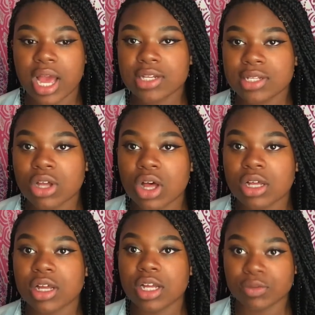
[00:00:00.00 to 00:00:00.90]
I just
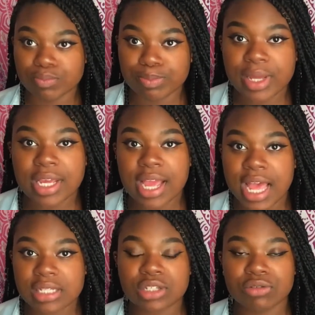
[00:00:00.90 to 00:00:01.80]
saw a big
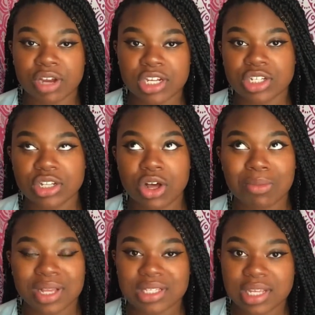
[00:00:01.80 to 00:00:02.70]
tarantula
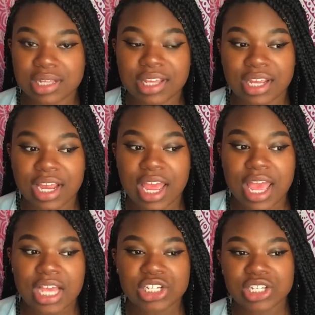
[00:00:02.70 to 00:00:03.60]
on my ceiling.
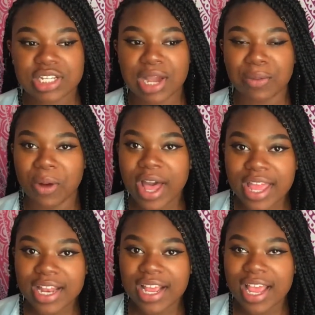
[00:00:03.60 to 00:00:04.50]
And she's like,
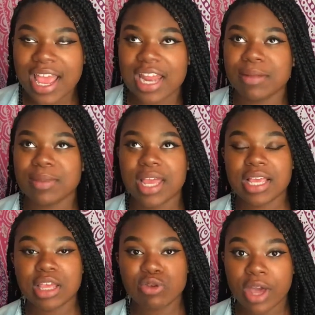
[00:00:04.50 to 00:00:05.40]
what? And I'm
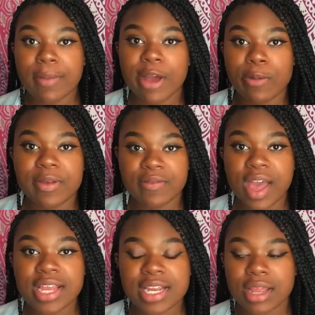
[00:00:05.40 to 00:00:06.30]
like, can you come help me
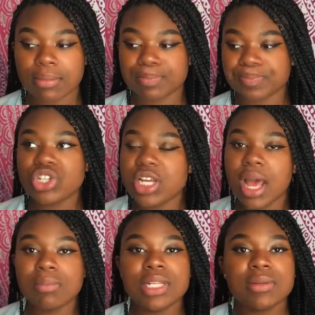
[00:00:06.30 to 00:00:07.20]
find it? She
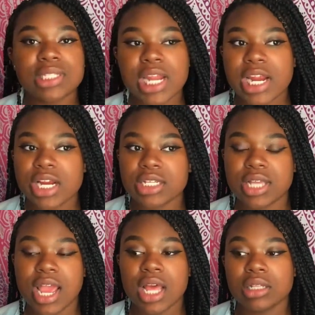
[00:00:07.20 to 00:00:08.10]
comes
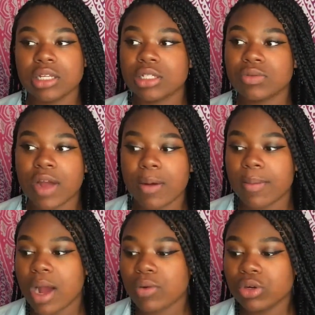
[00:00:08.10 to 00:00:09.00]
upstairs, looks
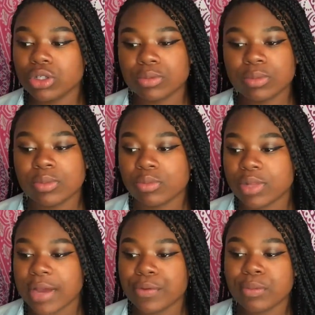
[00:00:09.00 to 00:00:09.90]
around my room,
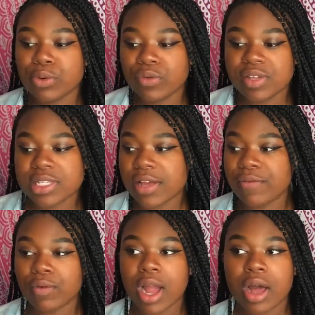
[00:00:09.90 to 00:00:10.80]
like we're moving
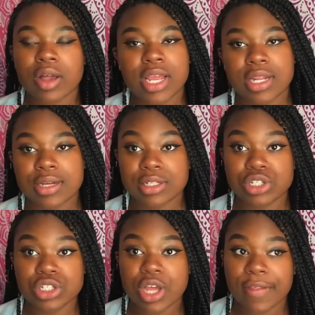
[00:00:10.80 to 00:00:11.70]
stuff around, and there's
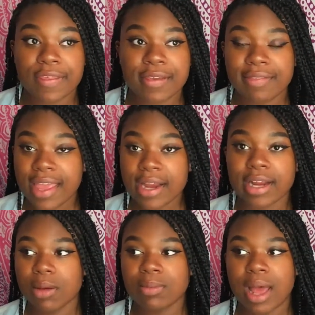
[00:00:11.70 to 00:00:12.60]
nothing
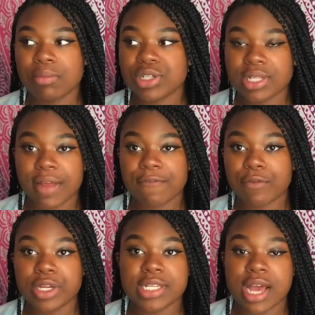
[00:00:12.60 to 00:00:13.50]
there. I'm just like
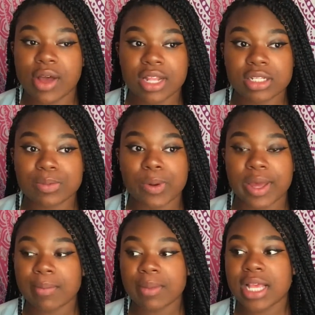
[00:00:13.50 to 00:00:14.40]
freaked out at this
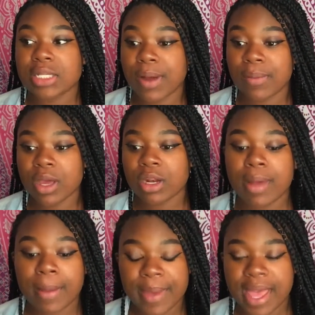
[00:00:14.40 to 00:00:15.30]
point. I'm like, it's probably
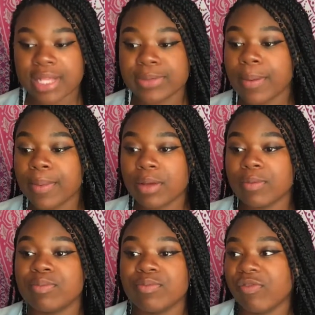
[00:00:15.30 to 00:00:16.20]
under my bed. It's probably
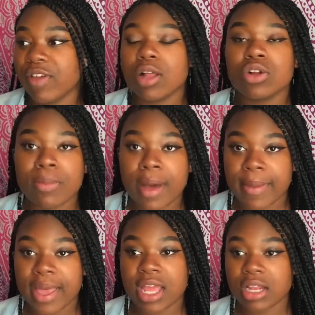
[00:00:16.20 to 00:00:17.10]
fell on my
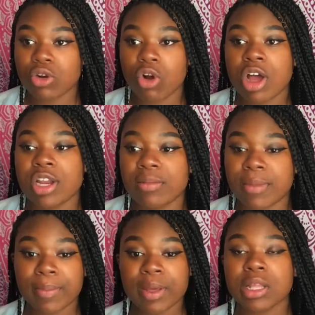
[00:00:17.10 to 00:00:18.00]
bed, crawled under
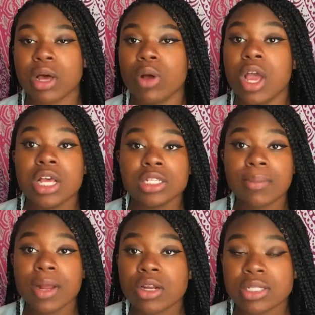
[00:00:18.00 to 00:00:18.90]
my pillow.
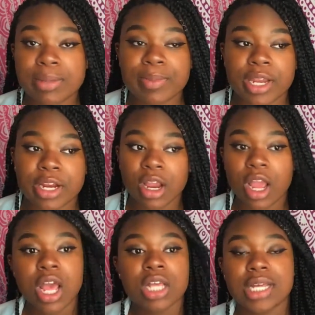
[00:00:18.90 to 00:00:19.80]
So I'm not gonna sleep in here.
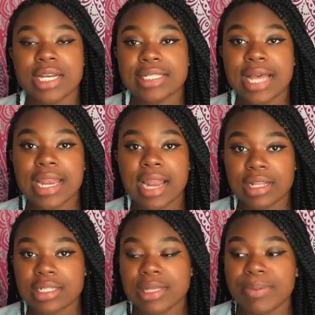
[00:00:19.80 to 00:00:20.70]
So I decide
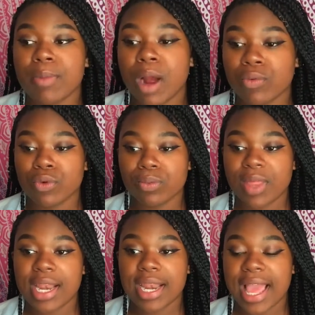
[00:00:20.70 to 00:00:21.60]
not to sleep in room
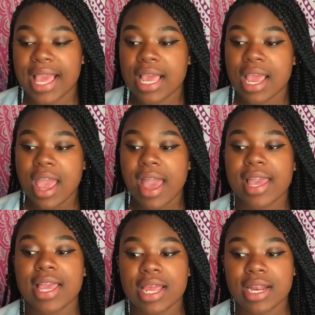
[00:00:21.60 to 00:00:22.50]
that night,
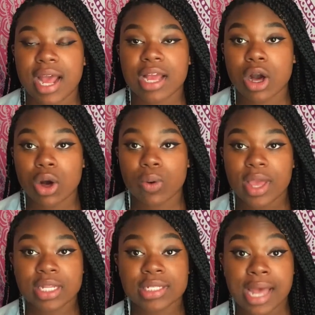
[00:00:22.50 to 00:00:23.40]
and I go
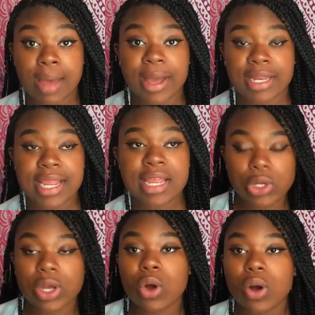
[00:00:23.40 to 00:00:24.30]
inside my
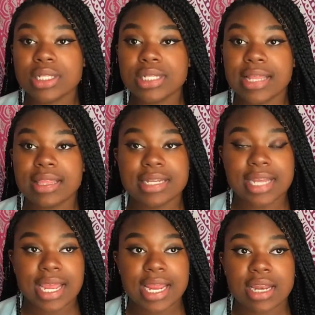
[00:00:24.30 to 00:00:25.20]
den. So I go inside the
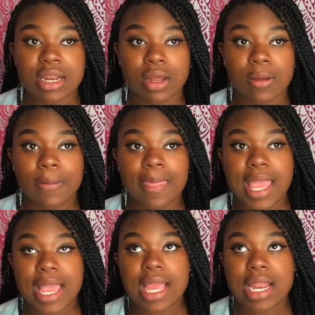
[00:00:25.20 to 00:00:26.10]
den,
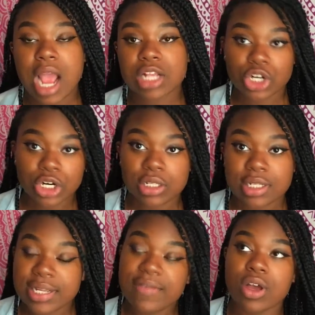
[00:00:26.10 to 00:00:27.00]
and I turn
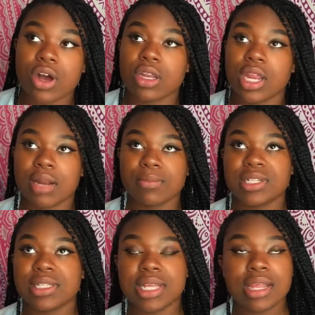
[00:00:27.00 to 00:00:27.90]
the TV on, and I'm
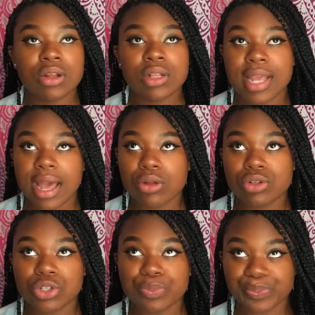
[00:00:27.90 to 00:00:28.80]
just sitting on the
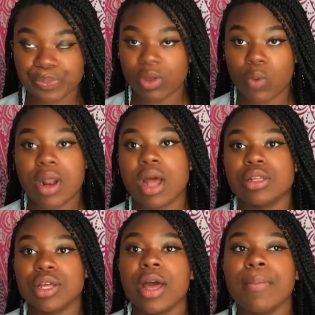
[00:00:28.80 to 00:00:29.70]
couch when I
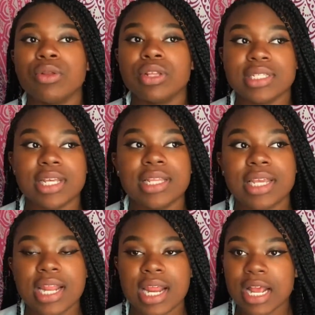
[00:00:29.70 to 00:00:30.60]
look up on the
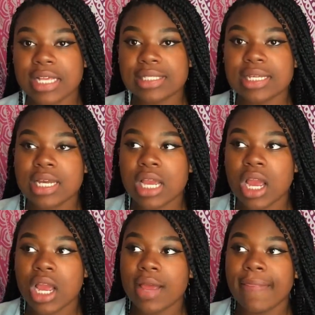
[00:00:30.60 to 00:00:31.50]
ceiling and I see
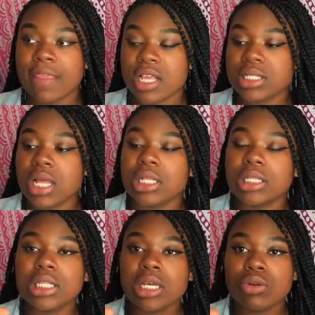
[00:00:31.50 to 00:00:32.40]
this
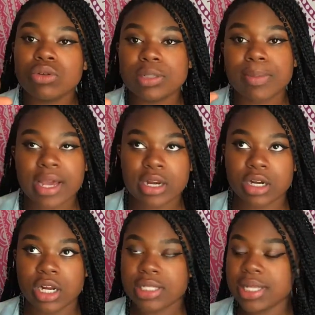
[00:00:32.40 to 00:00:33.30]
little
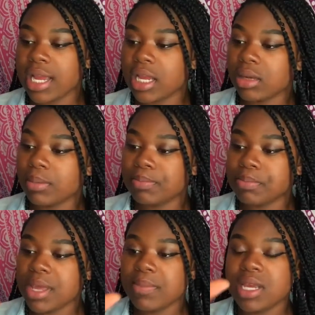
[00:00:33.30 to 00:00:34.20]
spider. It's like
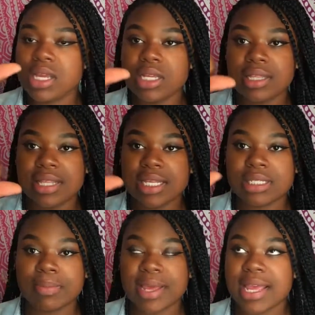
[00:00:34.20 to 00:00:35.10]
maybe
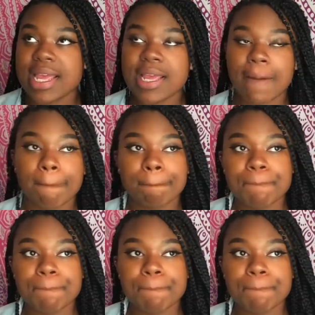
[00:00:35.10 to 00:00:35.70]
this big.